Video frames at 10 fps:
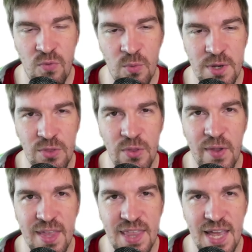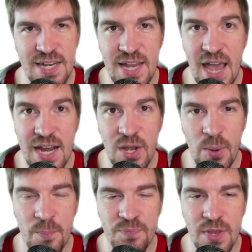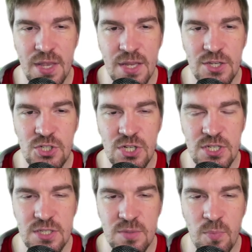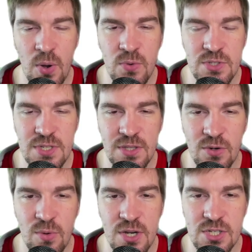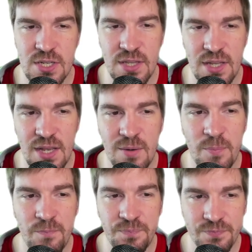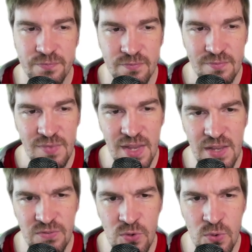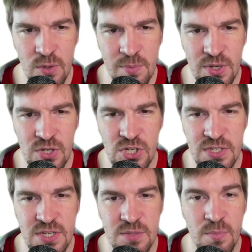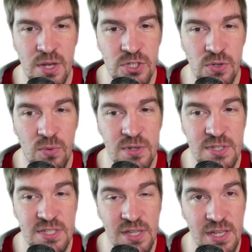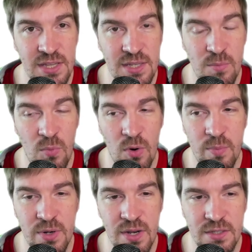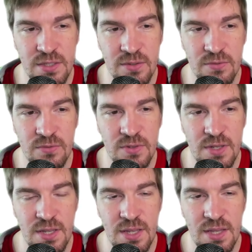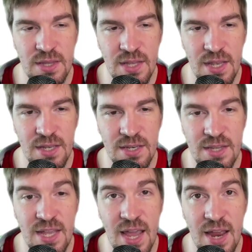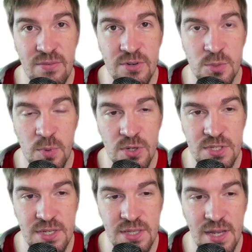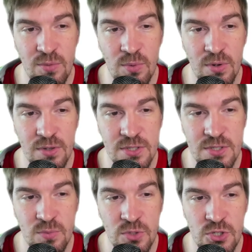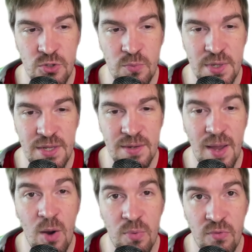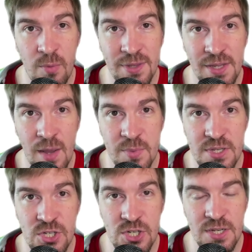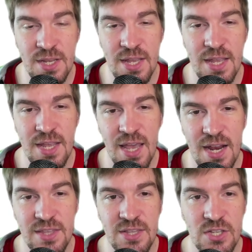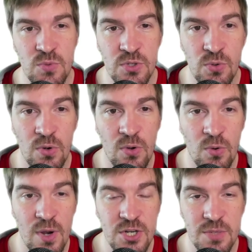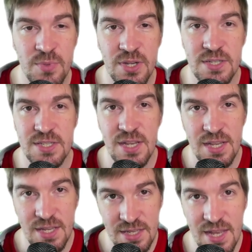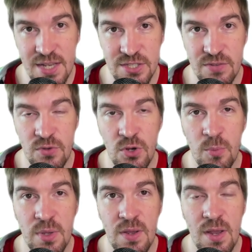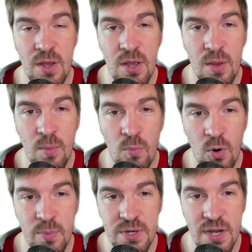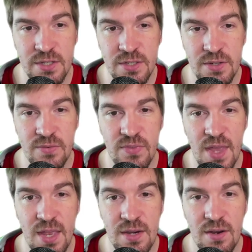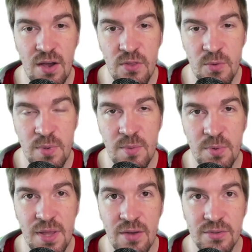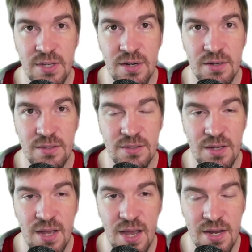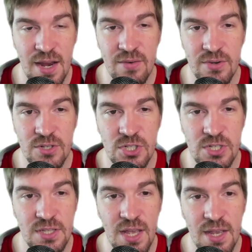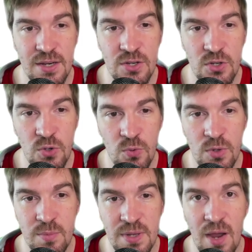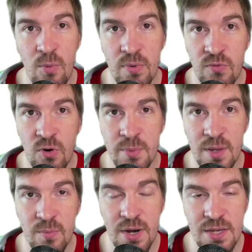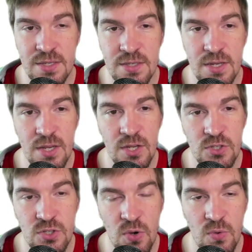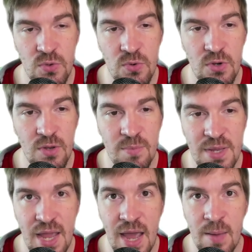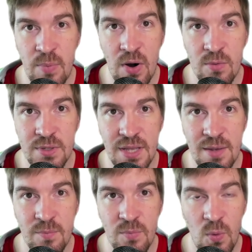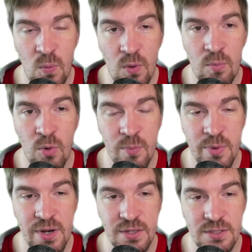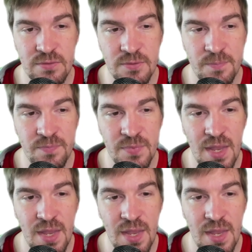before we look at that data, just posing the question then, if you could be just as much or slightly more productive than the average person that works, would you be outperforming the competition? And I think that's a rhetorical question because, yes, if you could be more productive than other people out there on average, then you would be outperforming them, right? So you could be at par with them or more productive.